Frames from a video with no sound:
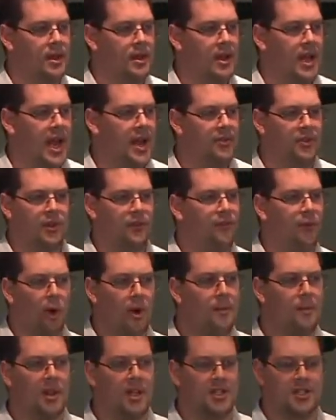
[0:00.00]
And the
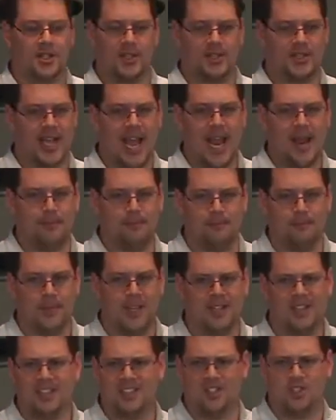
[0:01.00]
formula is the same. It
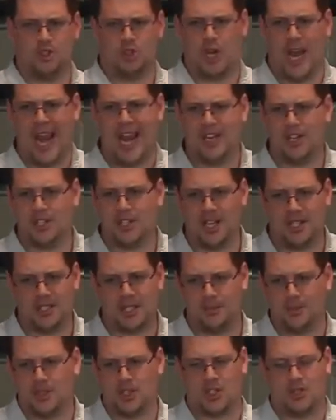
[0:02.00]
doesn't change. It's not some
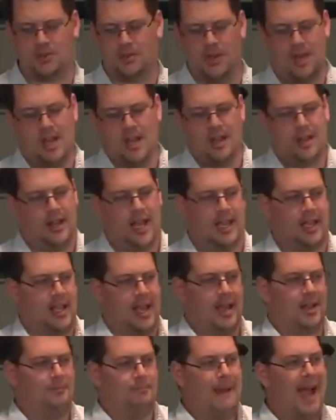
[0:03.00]
like
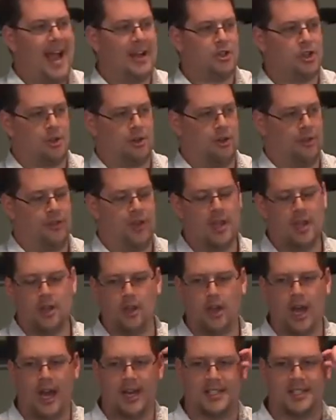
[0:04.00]
magical thing you
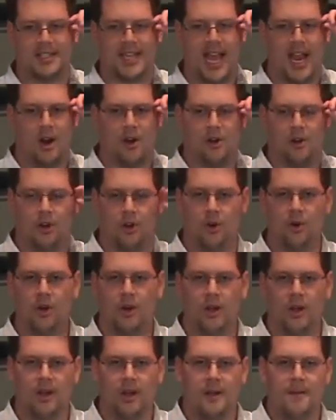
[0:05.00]
got to say or do.
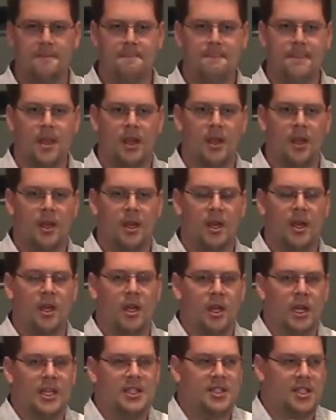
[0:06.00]

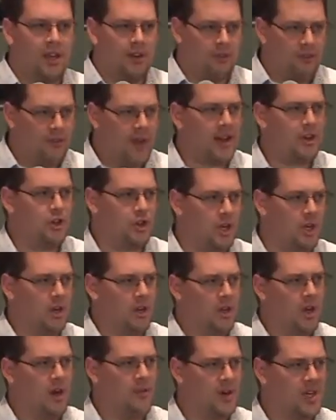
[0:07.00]
It's confession
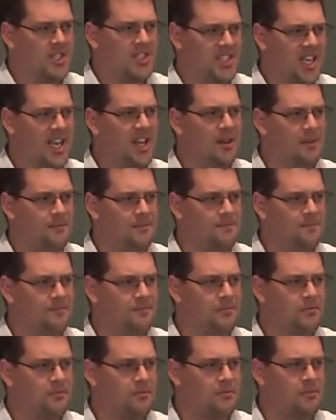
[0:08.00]
of our sin,
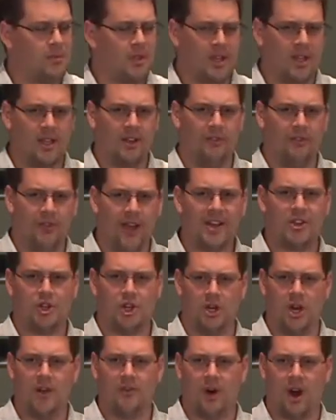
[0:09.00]
confession
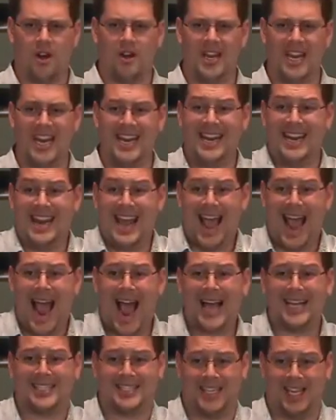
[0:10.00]
of our need, and
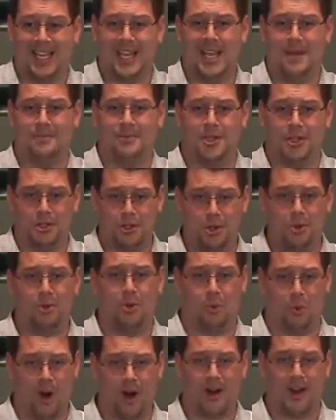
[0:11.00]
asking him to do a
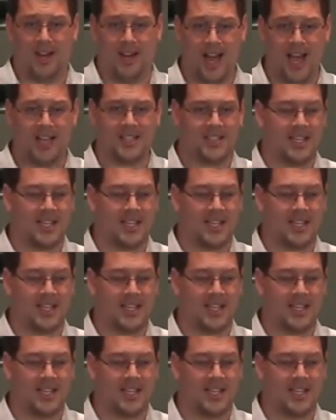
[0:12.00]
work in us.